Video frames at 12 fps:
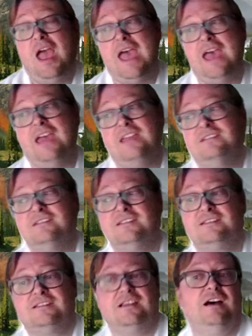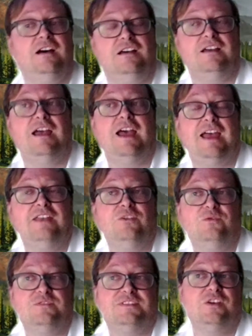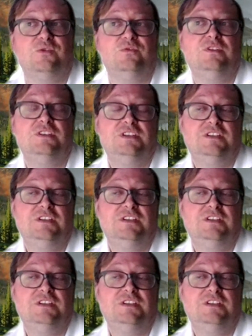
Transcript: And uh, and also